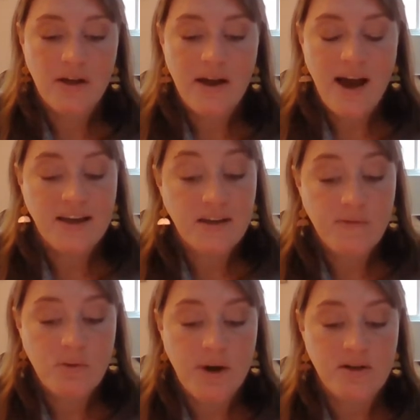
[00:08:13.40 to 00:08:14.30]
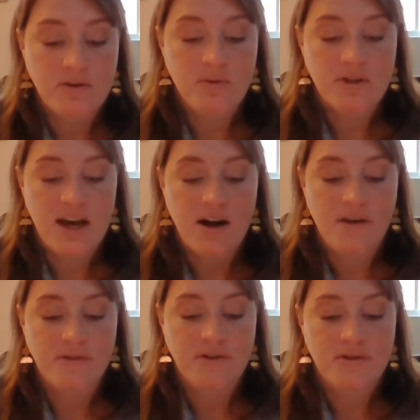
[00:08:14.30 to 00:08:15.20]
I can give you a ride to school, Dad
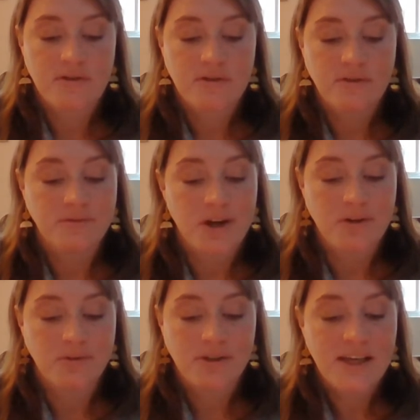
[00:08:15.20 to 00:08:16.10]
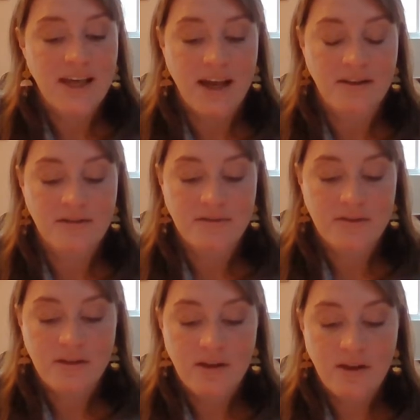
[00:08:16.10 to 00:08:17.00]
offers. No, he can't.
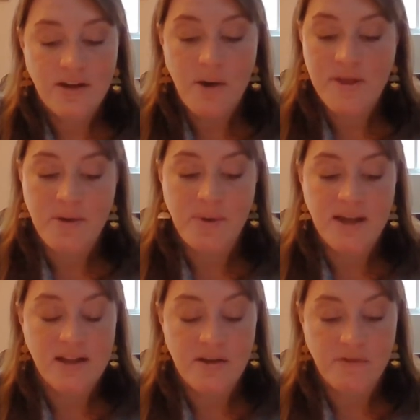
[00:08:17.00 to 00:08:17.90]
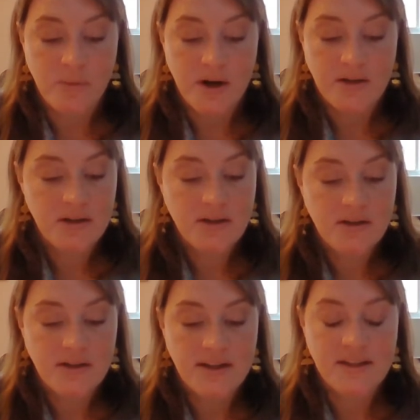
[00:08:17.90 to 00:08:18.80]
Not without being late for work.
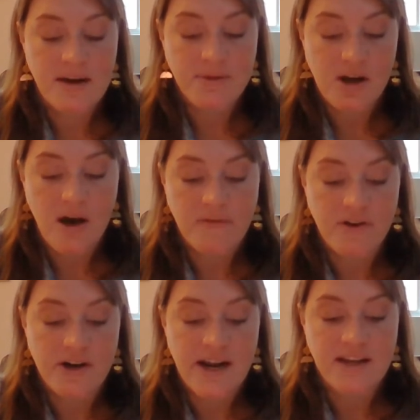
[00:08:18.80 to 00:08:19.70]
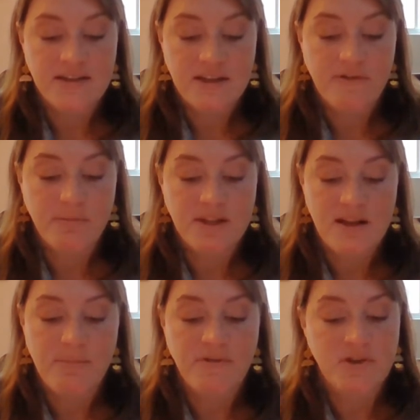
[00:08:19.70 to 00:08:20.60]
It's an empty offer, and I can see from the
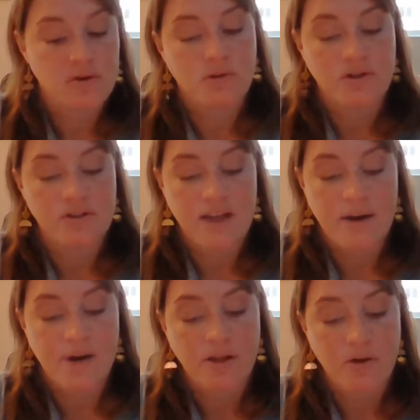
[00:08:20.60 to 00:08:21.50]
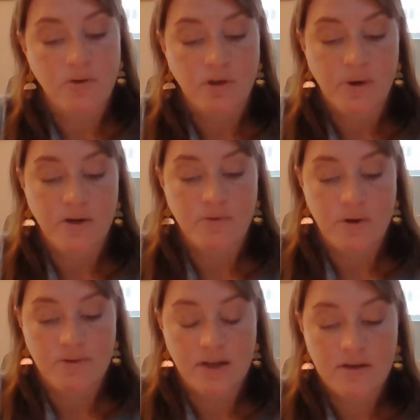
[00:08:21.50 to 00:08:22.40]
slump of his shoulders that I'm not the only one who
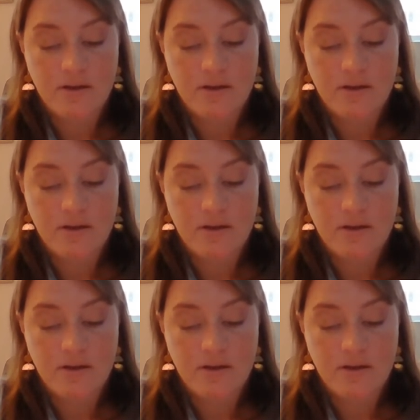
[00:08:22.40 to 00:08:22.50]
knows it.